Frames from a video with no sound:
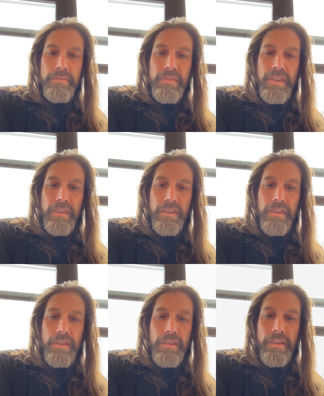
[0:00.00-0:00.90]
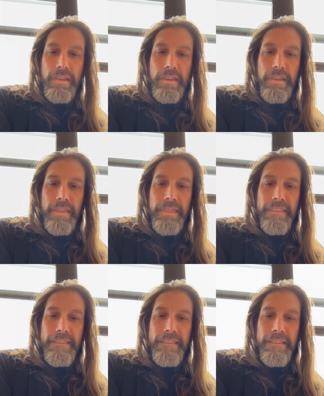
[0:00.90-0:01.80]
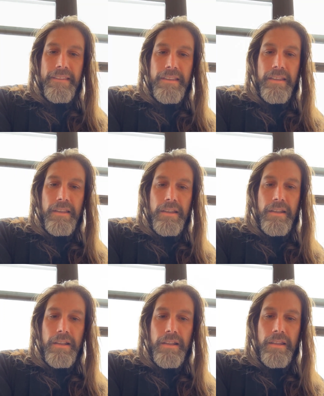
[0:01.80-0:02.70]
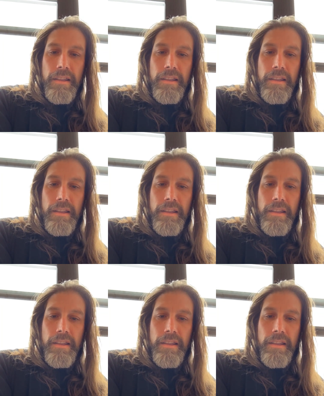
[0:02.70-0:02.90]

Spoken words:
Nobody speaks.